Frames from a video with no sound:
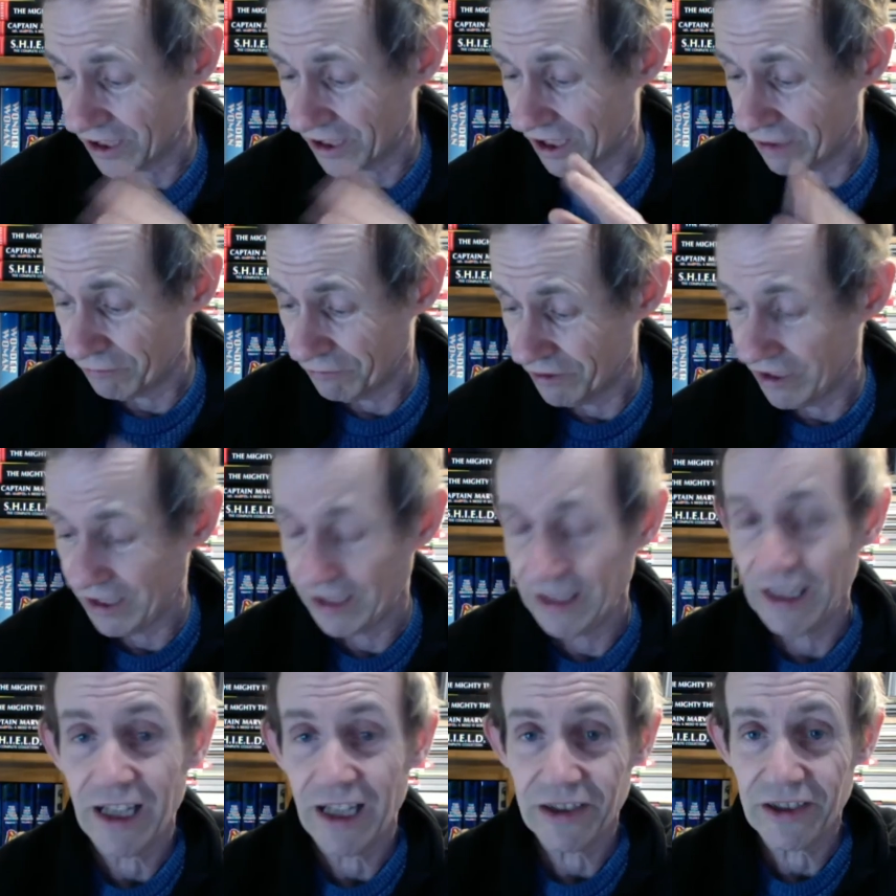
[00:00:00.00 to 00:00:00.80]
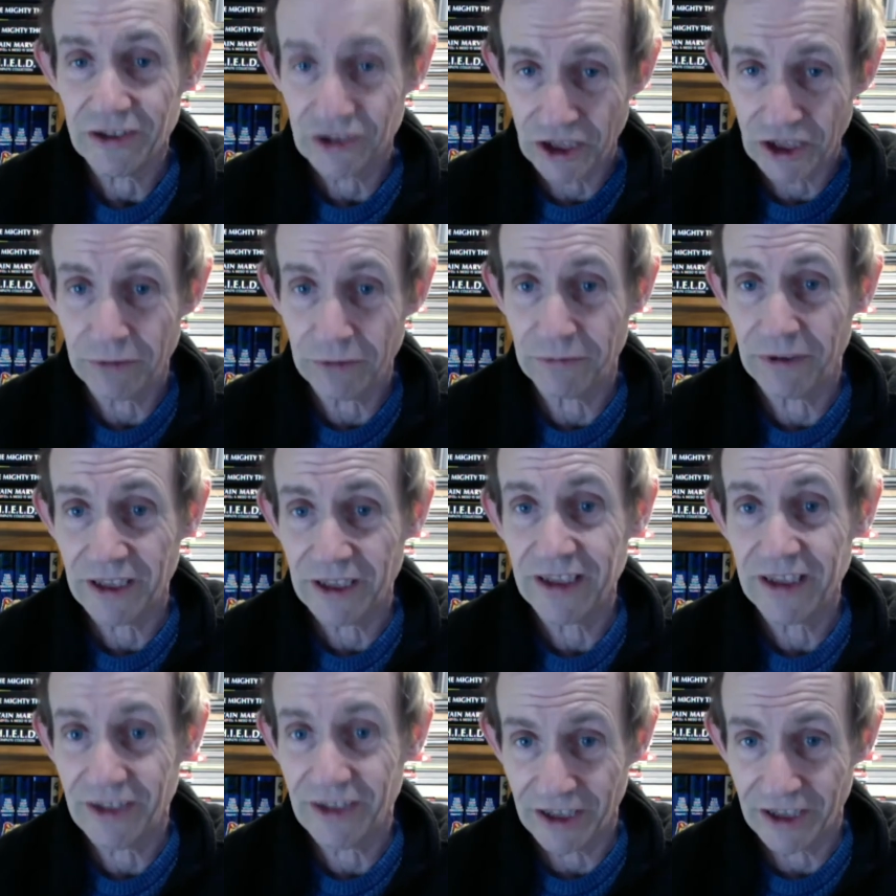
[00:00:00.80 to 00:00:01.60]
I really
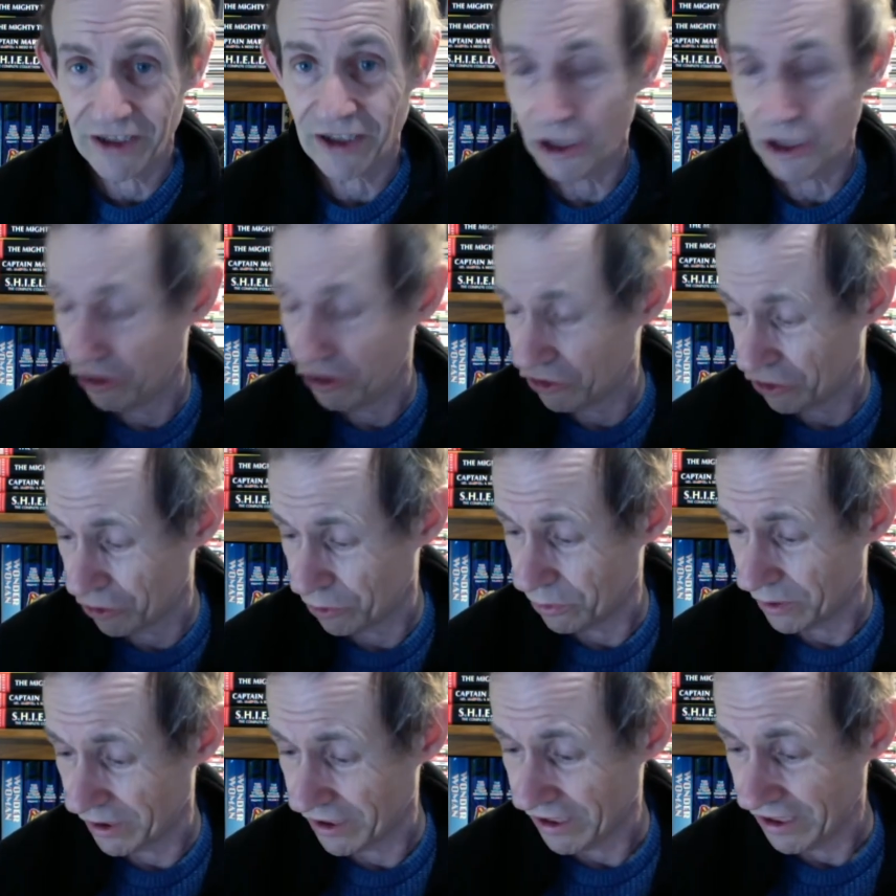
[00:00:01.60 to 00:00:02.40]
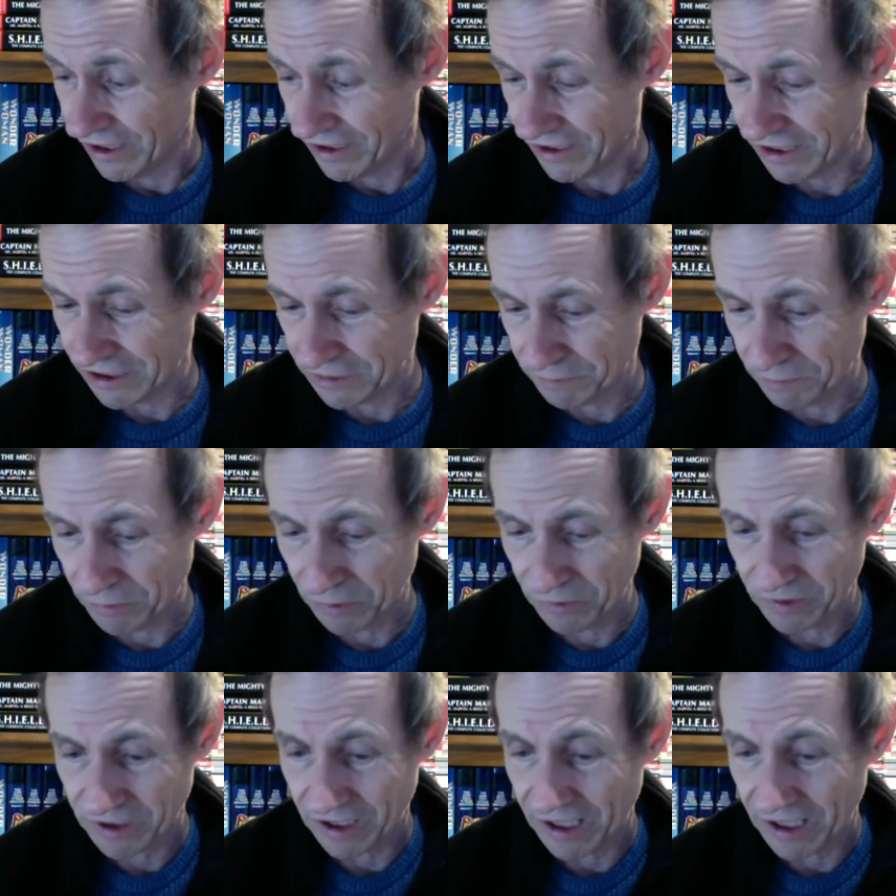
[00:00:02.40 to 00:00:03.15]
genuinely did enjoy this book,